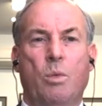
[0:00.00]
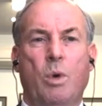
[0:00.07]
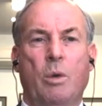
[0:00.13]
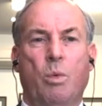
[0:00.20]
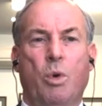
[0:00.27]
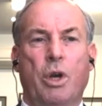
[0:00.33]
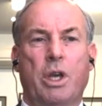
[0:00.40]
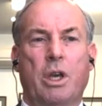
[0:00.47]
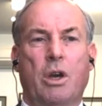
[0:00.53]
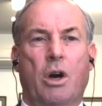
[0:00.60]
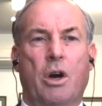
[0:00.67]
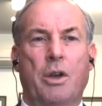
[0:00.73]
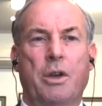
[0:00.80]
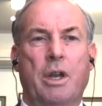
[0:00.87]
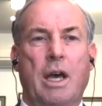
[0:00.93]
We're working
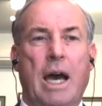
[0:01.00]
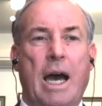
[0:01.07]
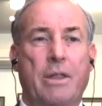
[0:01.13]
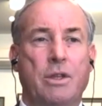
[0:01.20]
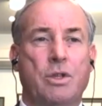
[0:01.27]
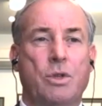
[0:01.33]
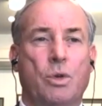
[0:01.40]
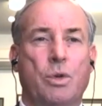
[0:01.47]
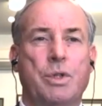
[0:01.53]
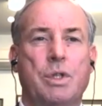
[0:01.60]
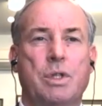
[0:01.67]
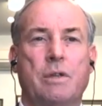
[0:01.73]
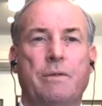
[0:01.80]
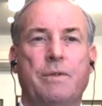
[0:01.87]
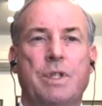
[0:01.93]
on other
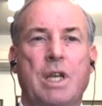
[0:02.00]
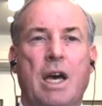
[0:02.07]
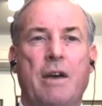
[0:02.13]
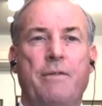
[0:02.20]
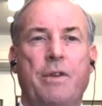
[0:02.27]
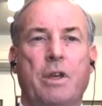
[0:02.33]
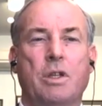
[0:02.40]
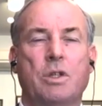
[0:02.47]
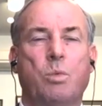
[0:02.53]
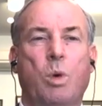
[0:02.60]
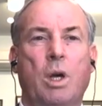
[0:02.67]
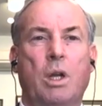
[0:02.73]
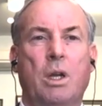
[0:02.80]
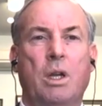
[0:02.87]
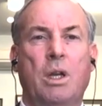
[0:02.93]
sources of staffing as
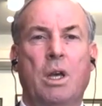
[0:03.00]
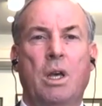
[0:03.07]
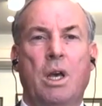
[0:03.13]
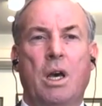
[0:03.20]
well,